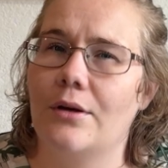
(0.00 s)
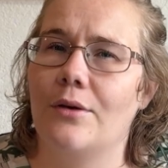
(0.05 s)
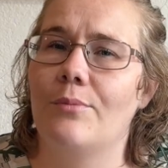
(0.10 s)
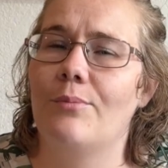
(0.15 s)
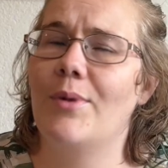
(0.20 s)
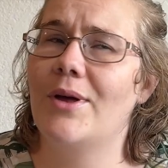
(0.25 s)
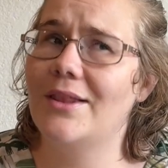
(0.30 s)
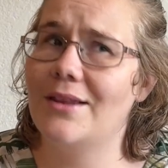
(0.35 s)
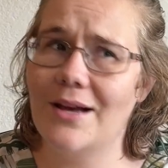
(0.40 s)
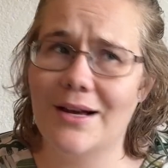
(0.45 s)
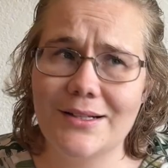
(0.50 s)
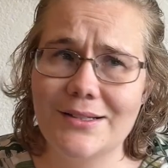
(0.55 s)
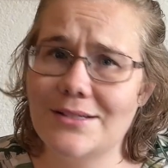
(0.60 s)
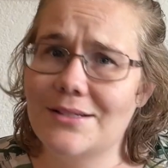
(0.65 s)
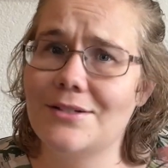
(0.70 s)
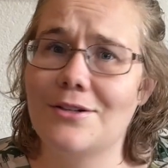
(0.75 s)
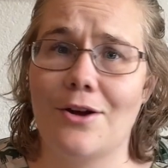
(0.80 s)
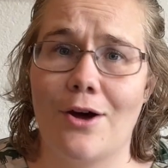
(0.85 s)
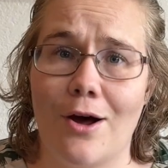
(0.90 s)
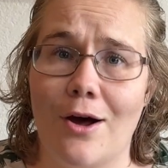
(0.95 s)
But that's
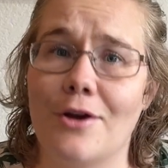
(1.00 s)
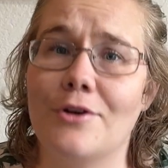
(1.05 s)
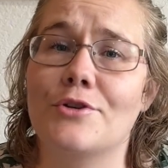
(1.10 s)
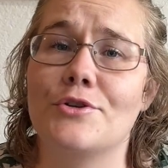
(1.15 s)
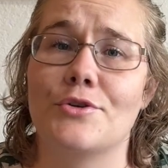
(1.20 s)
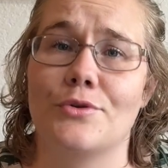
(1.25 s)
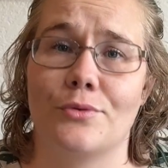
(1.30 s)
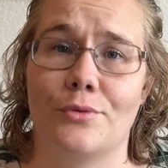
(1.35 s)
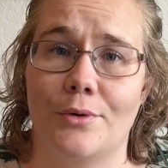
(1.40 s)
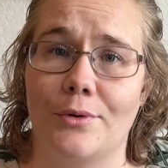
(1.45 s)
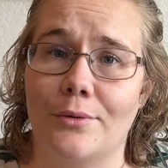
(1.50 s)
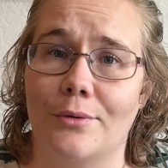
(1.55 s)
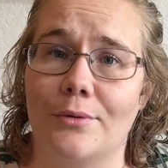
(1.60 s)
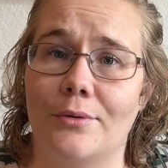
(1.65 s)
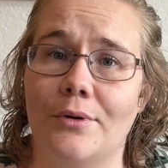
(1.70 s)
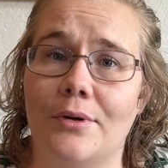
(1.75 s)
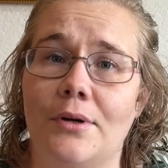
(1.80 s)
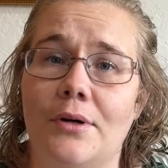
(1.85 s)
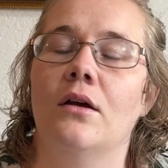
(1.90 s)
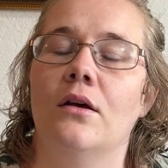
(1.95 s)
not true.
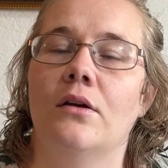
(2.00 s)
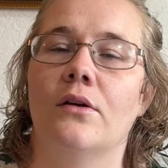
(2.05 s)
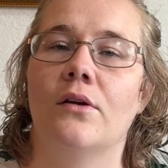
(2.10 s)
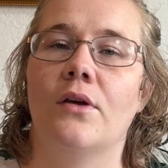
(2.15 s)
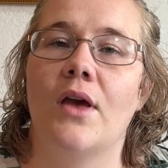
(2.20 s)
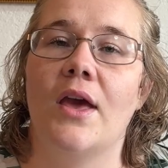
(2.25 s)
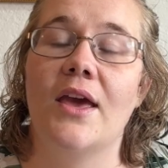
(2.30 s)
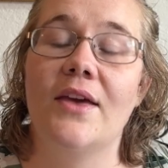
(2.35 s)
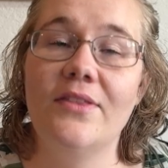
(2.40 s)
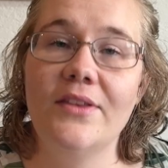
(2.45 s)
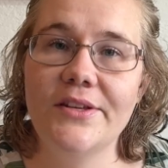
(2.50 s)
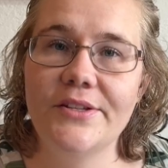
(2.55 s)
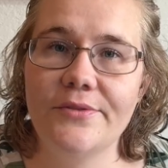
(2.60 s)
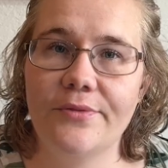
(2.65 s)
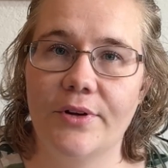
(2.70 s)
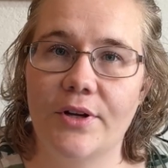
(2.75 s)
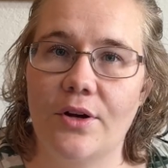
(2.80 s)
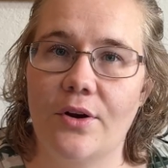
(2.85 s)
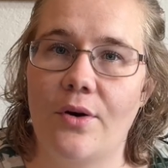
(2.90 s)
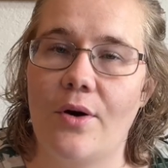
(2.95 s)
In this
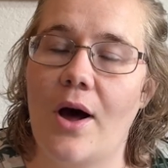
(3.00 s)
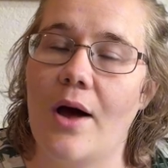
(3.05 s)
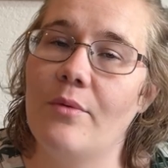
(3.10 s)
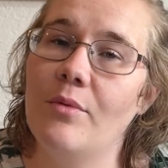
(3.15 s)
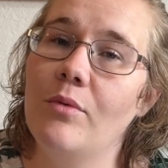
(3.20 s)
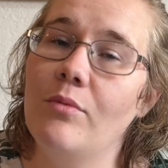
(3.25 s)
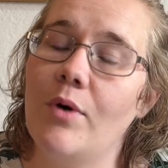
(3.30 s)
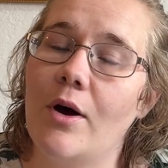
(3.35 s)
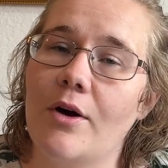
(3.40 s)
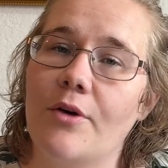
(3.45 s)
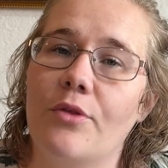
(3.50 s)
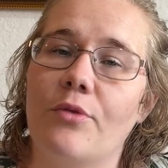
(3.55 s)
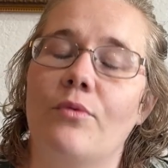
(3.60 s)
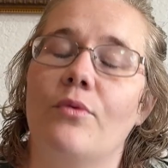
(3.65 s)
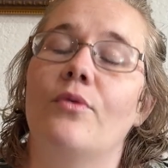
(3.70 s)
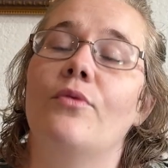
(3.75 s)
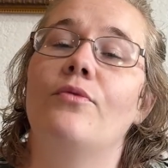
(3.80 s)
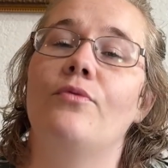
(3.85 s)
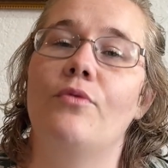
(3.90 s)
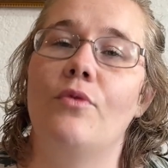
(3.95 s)
video, I will walk
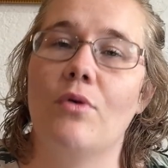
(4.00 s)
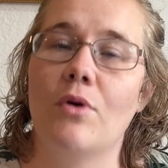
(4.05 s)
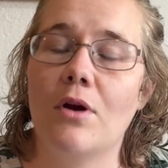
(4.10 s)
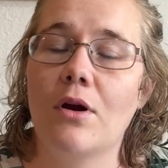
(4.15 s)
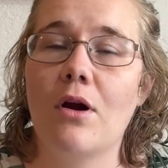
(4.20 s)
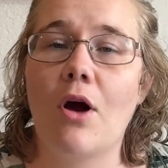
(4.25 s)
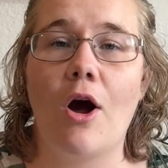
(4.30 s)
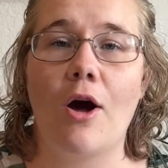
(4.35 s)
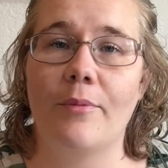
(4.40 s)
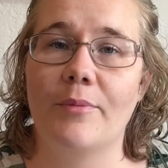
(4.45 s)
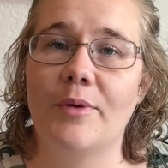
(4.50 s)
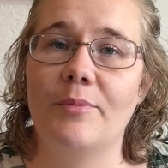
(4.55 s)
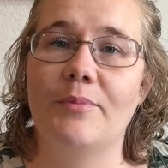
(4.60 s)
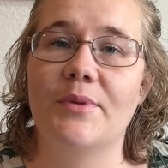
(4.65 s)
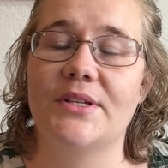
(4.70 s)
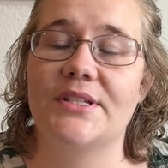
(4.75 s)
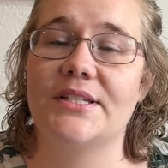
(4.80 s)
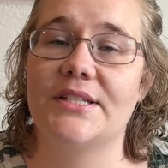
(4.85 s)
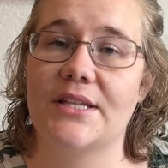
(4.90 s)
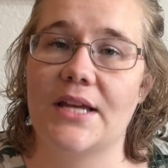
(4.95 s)
through 4 common
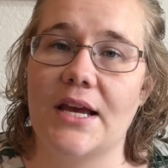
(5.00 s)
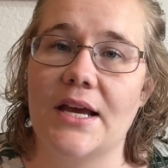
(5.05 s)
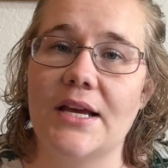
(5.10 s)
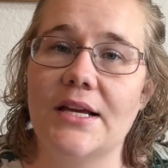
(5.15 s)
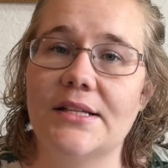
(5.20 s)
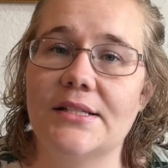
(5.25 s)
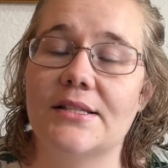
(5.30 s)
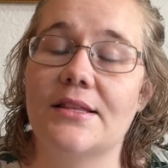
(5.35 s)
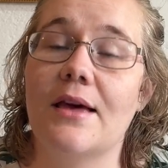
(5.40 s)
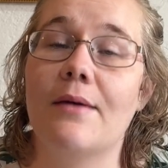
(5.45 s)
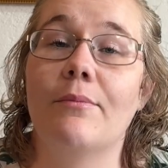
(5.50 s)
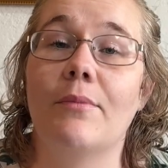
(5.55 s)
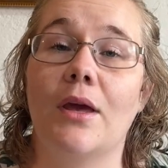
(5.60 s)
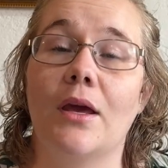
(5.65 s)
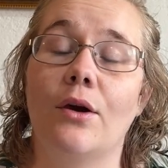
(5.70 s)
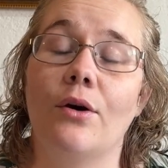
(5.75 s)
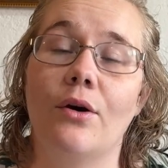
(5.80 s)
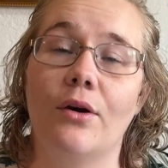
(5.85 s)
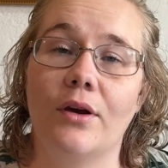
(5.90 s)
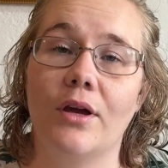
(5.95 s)
mistakes that make
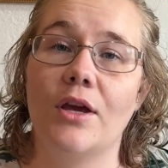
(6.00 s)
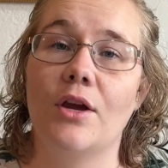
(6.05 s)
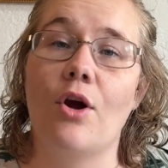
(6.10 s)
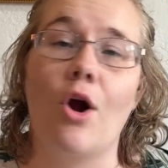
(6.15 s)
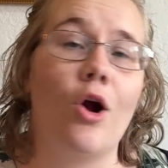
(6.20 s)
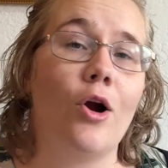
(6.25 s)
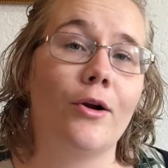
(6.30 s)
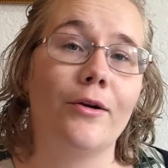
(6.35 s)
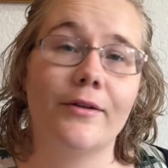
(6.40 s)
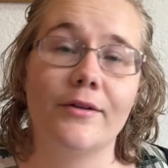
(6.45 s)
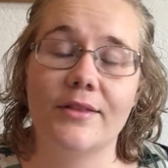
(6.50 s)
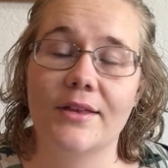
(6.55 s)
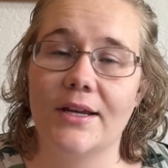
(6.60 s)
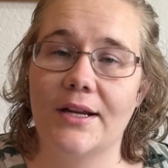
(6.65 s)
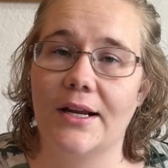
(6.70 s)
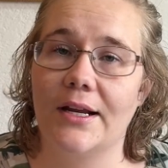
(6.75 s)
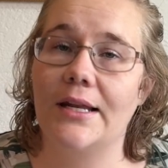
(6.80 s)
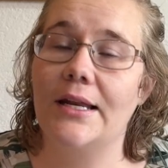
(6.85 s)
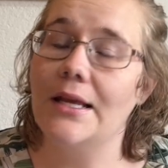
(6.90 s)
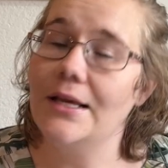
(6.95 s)
cooking harder than
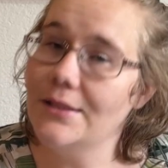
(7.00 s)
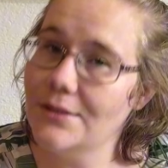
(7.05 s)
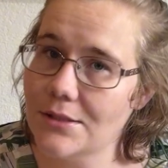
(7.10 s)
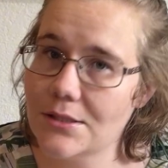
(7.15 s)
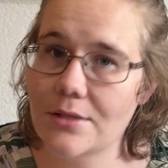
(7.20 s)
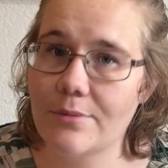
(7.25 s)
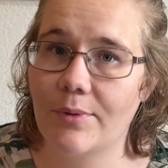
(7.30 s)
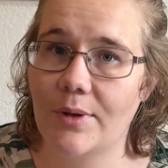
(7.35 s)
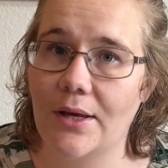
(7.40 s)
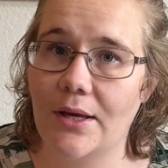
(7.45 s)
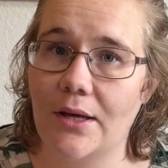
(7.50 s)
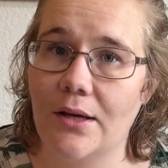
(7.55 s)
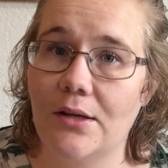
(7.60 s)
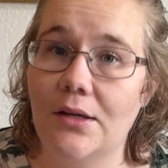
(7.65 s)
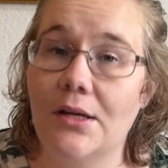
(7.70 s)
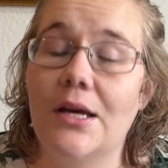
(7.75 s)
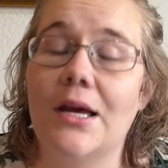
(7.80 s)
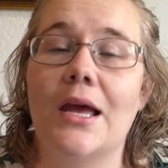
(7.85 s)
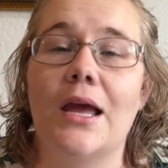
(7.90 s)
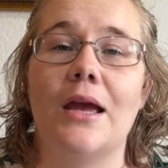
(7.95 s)
it needs to be,
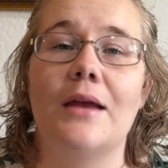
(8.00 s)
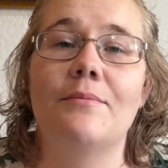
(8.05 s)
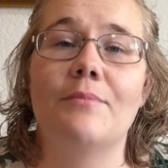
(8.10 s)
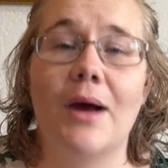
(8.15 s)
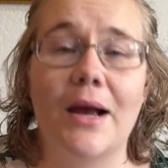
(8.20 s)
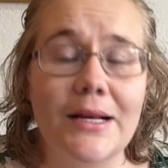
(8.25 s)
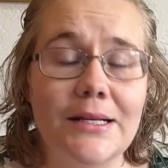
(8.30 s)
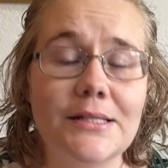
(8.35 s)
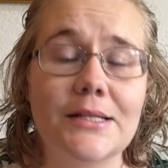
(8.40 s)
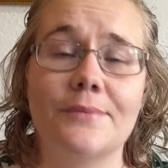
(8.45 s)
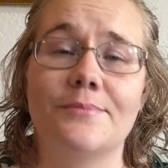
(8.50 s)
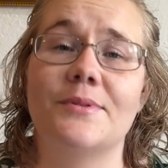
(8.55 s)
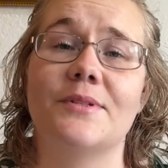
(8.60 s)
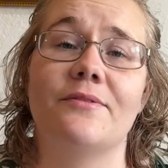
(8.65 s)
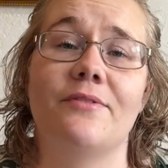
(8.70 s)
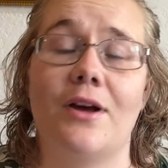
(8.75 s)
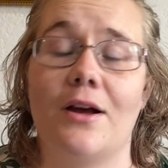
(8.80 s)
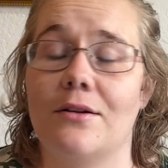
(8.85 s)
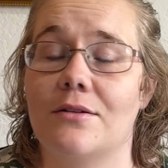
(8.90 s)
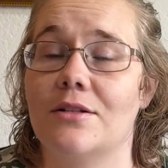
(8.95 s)
and my tips of
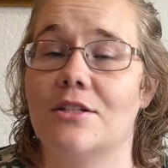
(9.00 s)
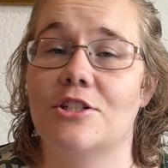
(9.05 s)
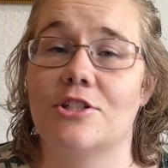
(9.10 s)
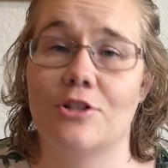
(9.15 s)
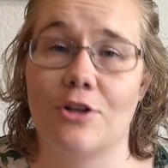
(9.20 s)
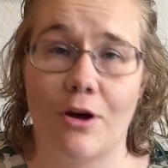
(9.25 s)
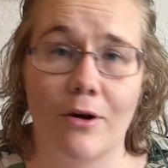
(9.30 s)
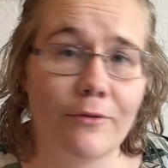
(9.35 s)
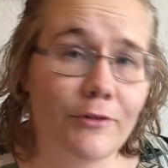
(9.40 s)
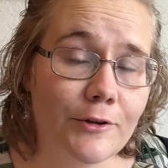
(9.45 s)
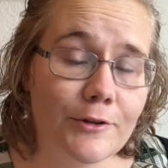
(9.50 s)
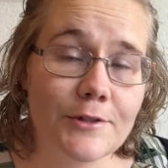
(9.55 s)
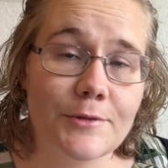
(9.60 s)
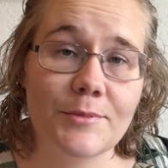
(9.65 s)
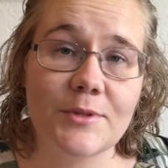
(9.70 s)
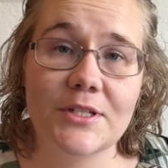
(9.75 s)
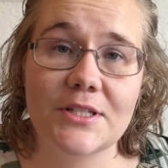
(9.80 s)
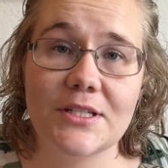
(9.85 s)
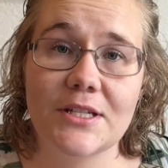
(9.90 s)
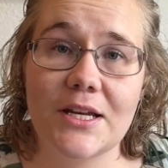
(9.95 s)
how to solve those
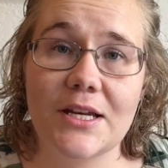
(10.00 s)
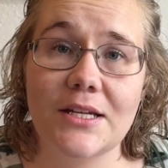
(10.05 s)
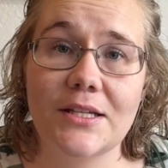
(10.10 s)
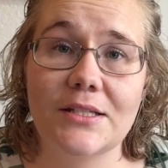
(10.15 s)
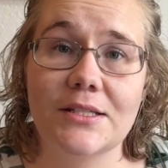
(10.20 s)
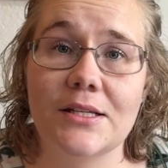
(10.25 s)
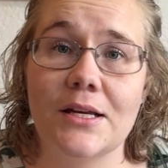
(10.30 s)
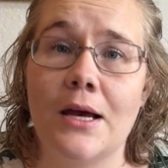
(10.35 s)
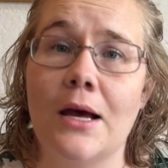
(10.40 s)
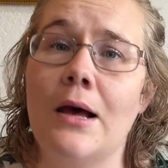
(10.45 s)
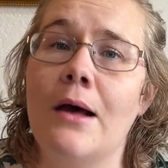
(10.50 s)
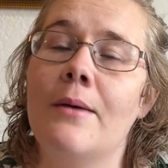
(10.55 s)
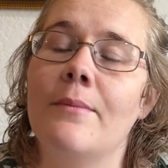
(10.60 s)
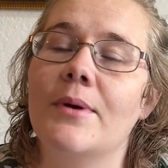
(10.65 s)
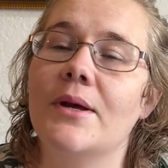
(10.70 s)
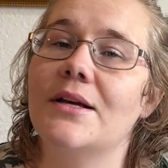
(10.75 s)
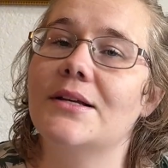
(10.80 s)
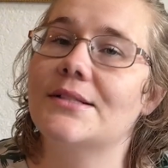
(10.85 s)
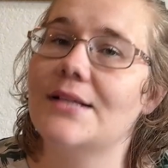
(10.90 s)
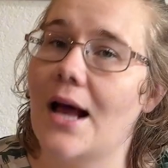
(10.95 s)
mistakes,
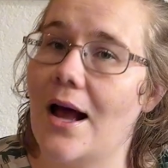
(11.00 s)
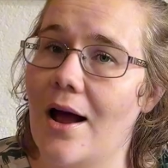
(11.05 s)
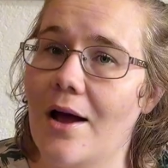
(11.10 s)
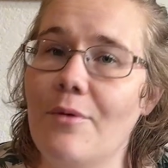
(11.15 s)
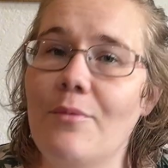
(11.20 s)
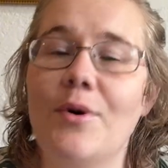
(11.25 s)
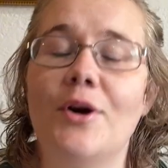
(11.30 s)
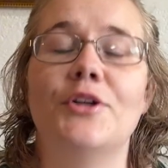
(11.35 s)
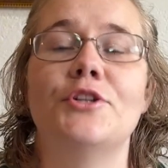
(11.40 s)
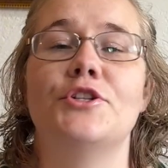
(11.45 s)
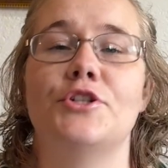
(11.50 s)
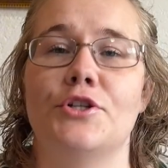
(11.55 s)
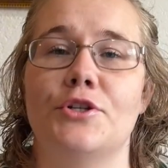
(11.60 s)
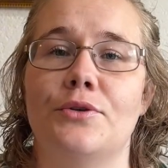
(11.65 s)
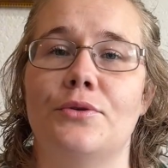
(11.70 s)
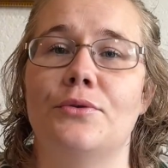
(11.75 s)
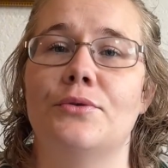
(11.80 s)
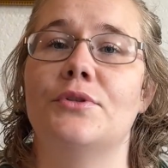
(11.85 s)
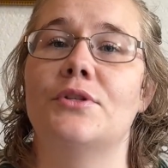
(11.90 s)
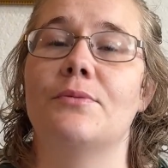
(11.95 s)
because I want
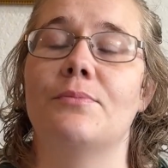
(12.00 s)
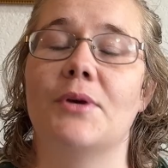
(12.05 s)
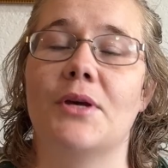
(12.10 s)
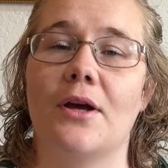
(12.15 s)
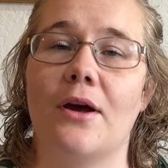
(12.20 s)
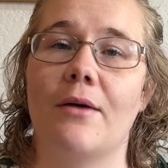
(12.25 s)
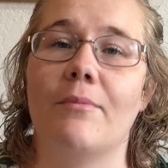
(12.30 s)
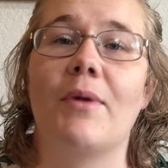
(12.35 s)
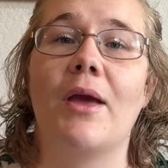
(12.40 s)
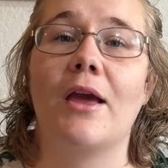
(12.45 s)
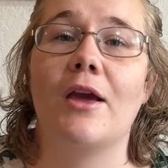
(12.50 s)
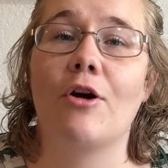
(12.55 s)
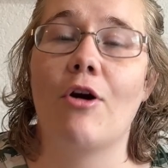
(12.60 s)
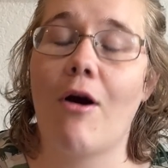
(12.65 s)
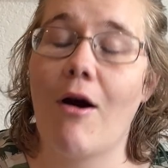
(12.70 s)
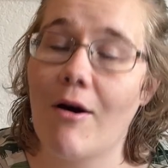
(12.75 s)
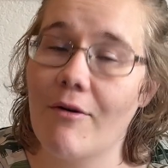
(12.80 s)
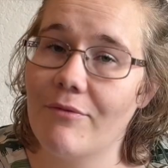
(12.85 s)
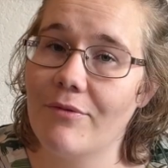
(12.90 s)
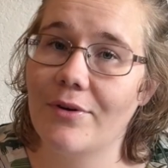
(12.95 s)
you to become a
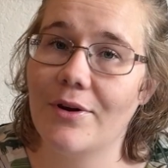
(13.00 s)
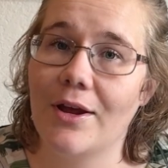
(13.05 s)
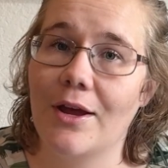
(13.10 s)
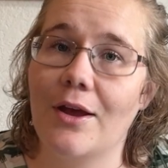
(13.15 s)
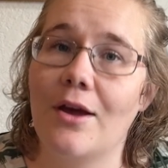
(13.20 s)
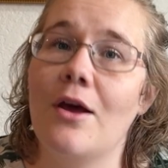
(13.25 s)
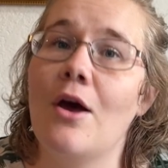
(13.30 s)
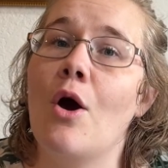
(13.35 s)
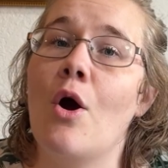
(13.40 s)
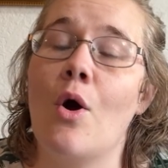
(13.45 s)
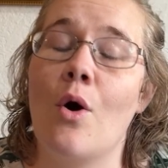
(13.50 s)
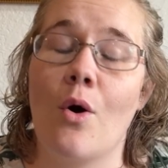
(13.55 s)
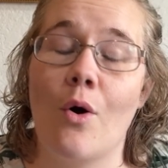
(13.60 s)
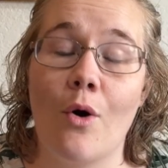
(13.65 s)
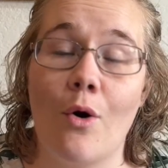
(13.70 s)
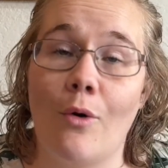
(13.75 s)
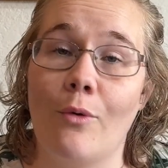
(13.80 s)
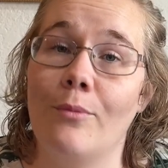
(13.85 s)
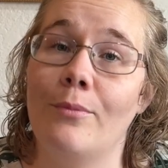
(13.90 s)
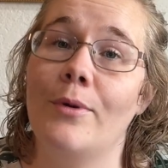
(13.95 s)
confident
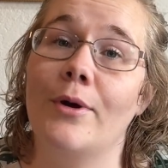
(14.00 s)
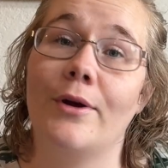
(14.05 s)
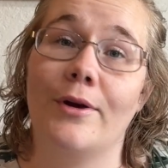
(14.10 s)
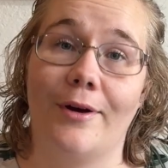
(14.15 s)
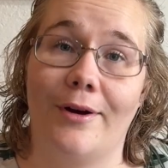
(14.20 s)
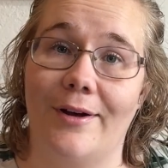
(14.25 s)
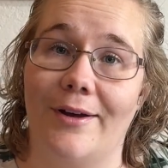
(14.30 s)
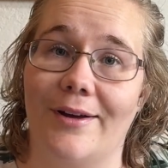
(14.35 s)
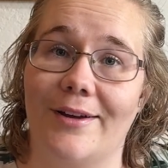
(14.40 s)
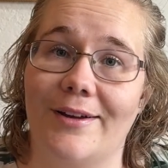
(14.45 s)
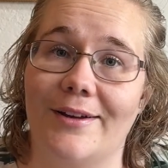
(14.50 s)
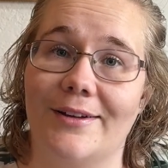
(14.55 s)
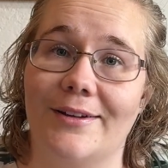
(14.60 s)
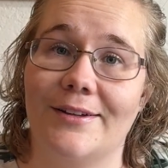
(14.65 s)
home cook.